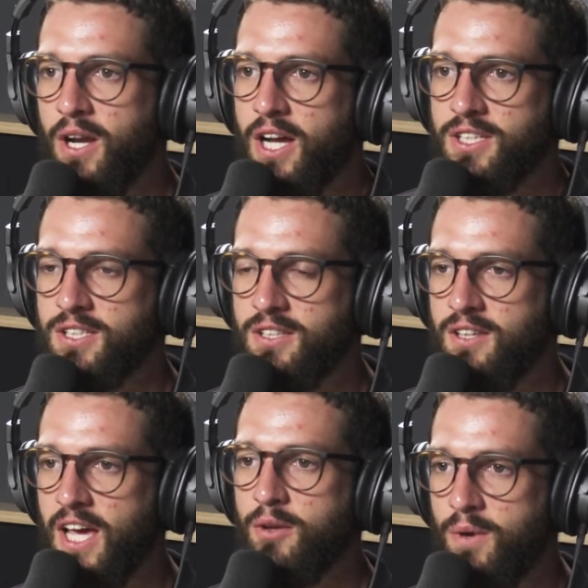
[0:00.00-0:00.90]
but
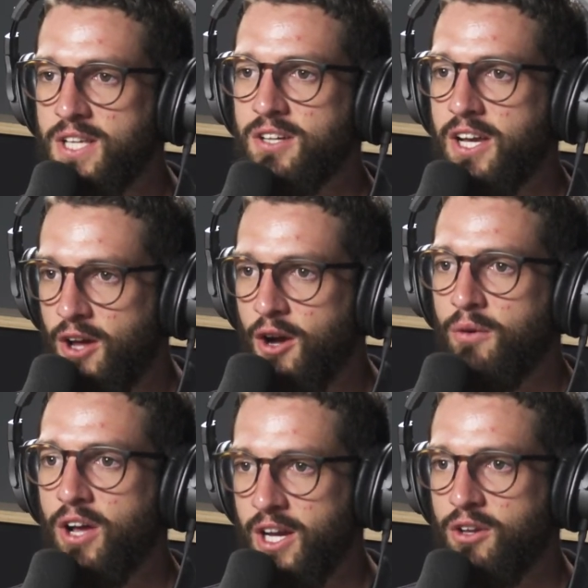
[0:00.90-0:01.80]
they're the ones I
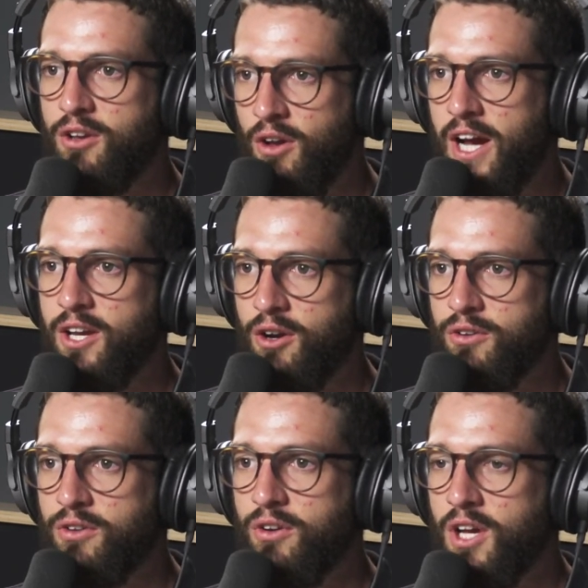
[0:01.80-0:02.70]
know and I
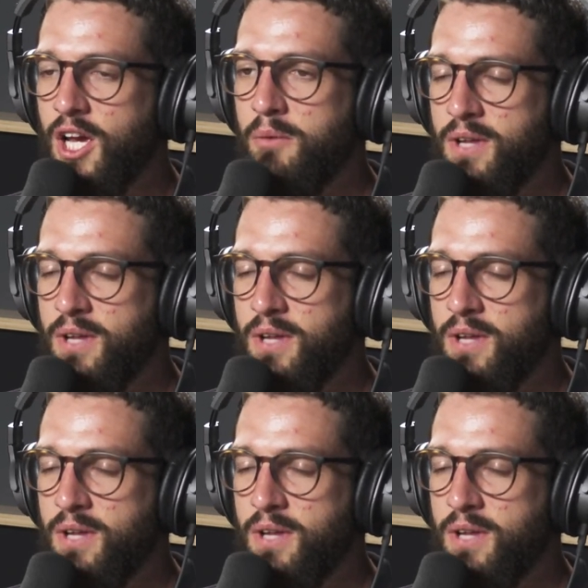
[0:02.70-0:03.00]
go to.